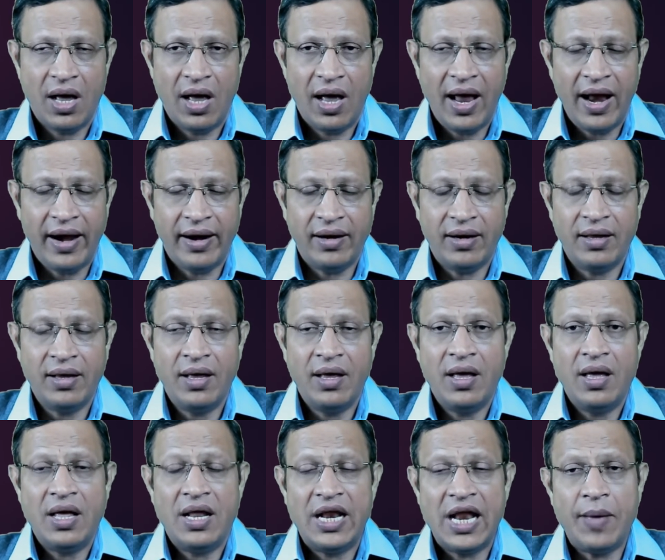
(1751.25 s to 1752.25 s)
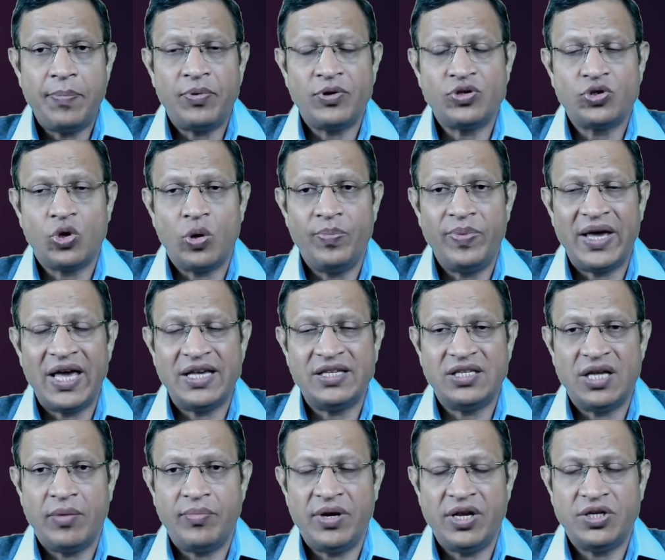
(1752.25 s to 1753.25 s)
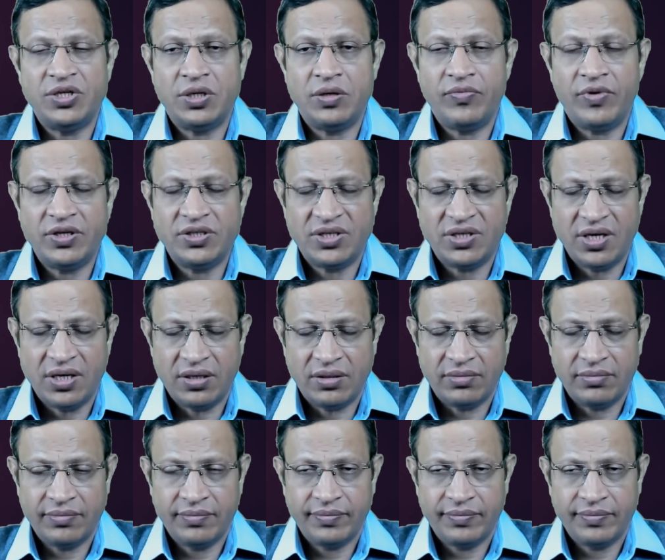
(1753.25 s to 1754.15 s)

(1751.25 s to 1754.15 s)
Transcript: and laparoscopic examination was done.